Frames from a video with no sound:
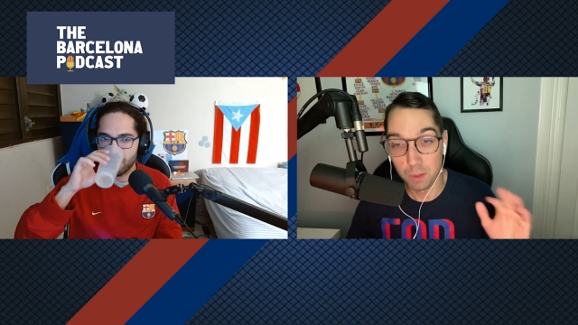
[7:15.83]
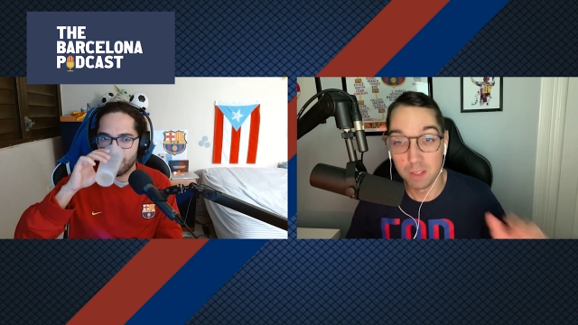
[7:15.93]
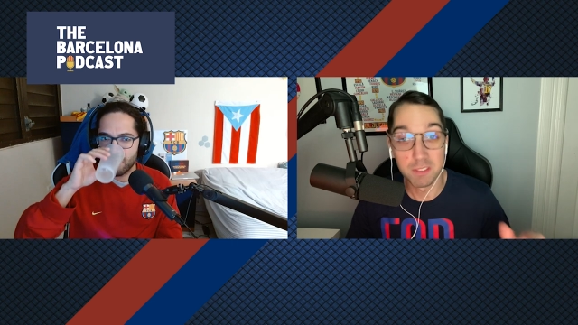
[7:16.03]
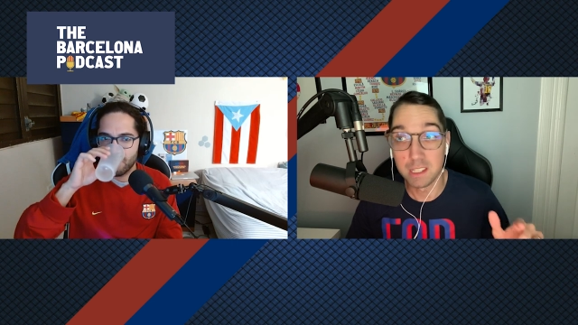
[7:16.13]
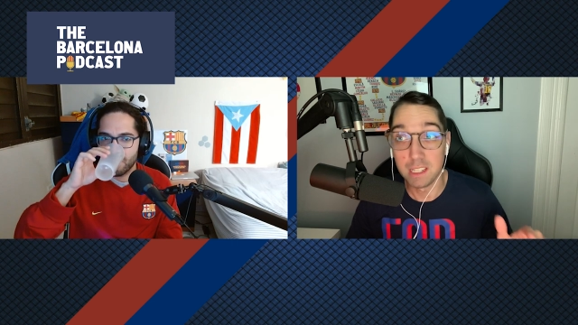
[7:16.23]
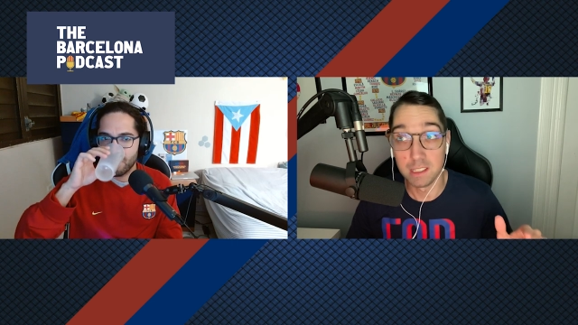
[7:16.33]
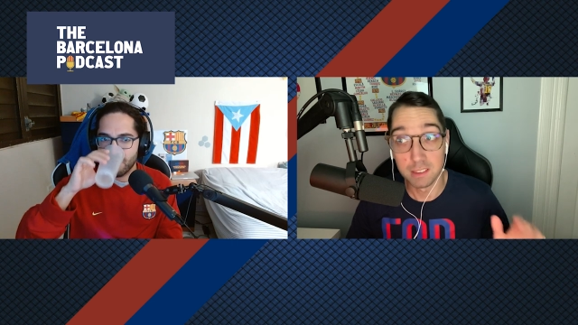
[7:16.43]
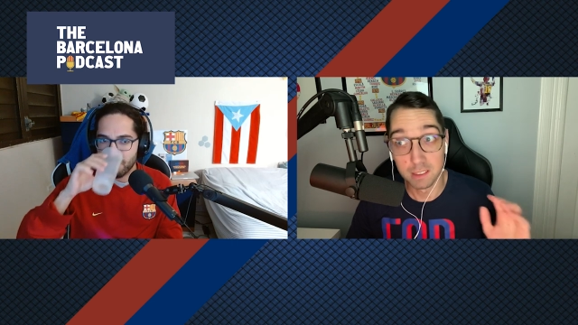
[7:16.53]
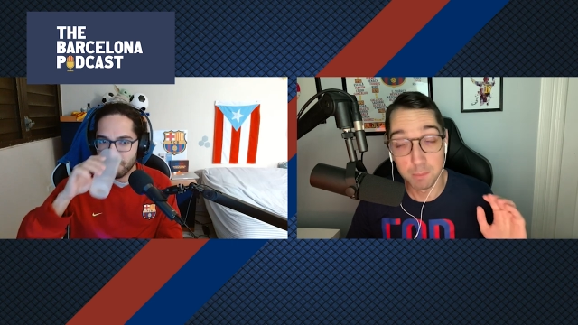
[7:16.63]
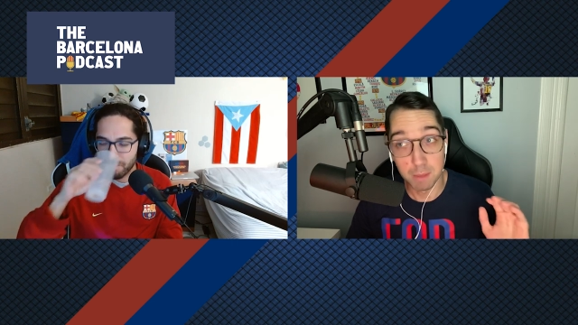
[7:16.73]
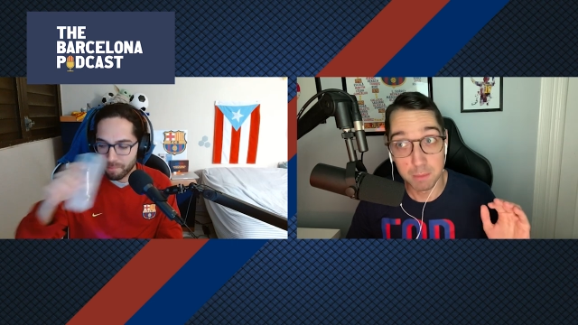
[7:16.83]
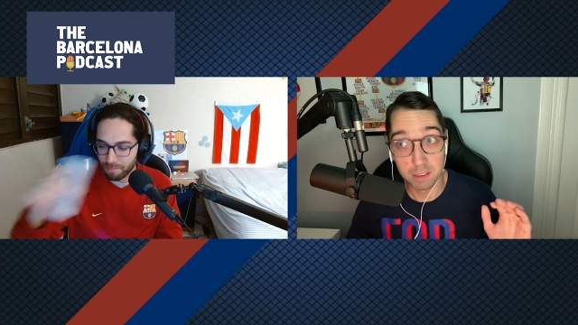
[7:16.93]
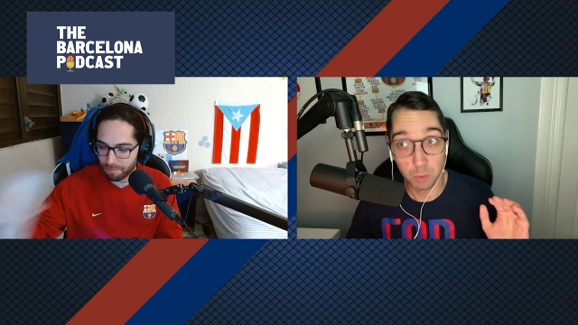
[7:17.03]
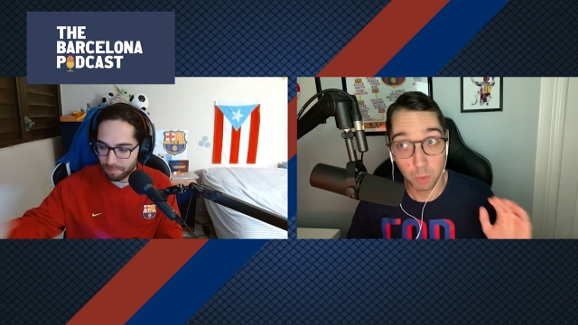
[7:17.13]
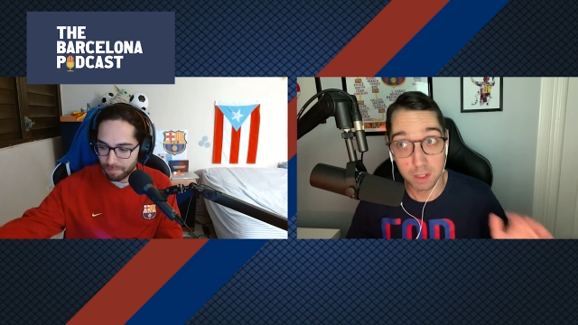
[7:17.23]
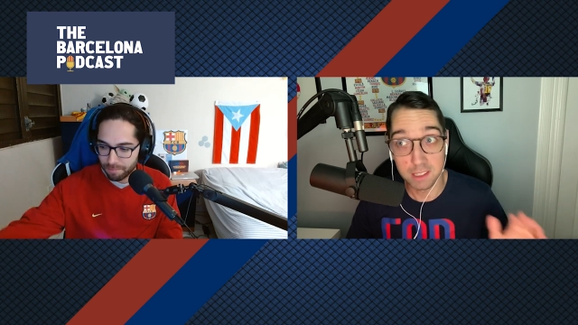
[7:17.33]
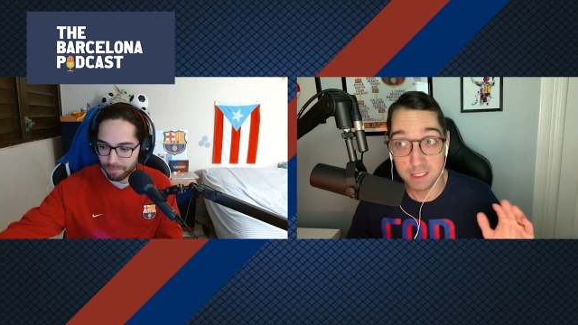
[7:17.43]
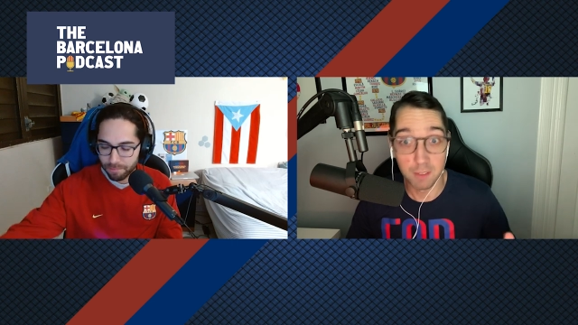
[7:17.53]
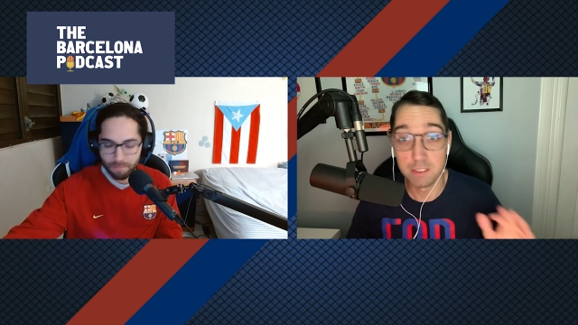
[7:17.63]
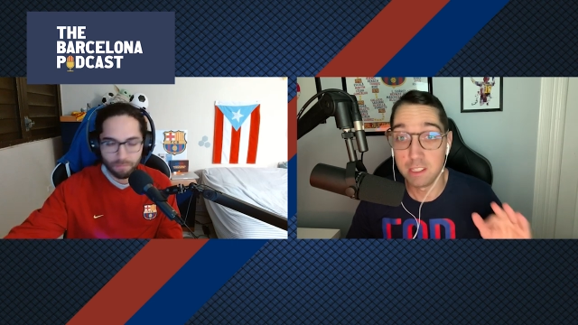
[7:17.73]
Speaker 1: we have seen since maybe twenty
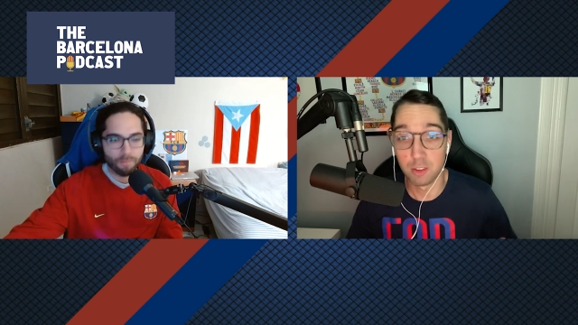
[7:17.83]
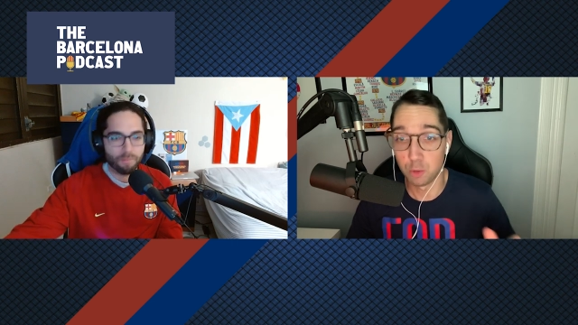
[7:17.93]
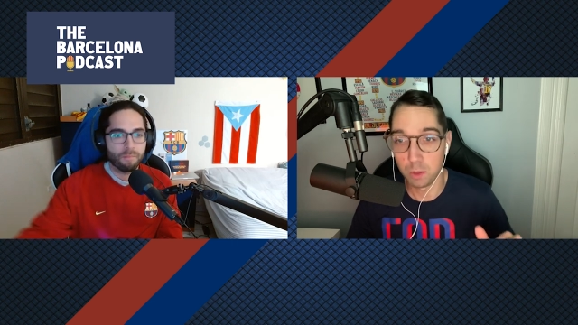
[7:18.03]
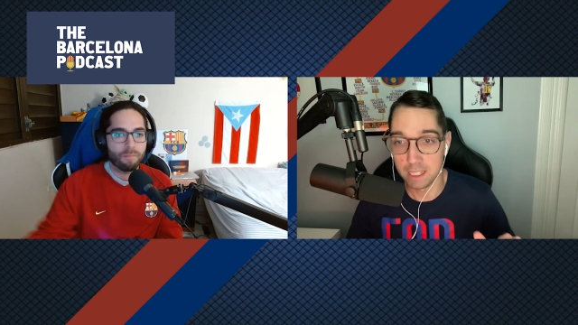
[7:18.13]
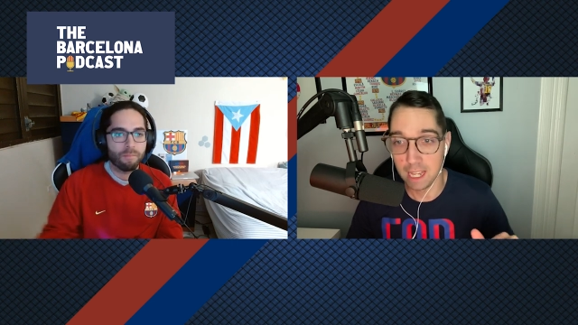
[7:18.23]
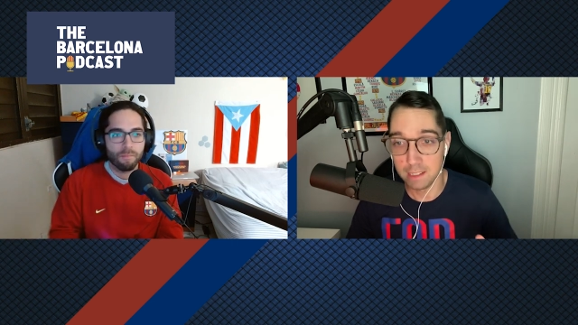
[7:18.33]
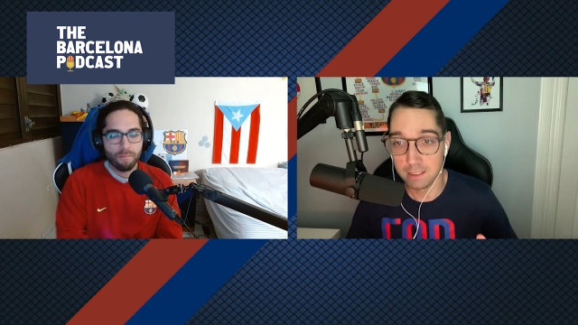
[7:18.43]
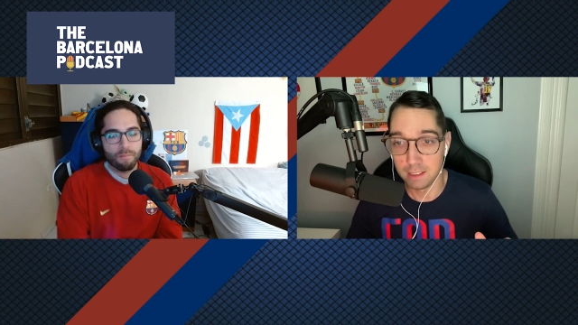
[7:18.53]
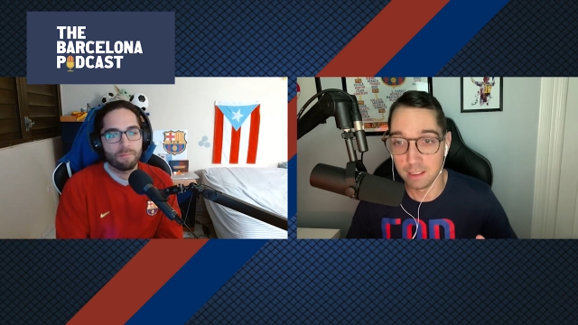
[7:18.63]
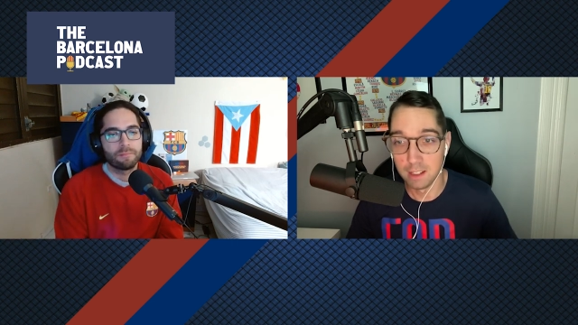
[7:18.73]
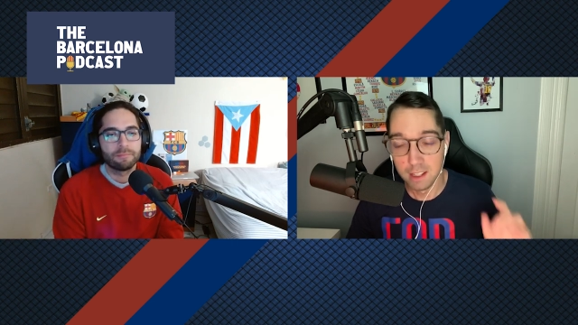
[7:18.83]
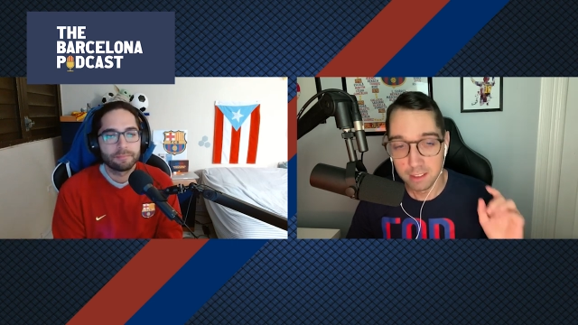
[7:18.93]
seventeen or twenty eighteen,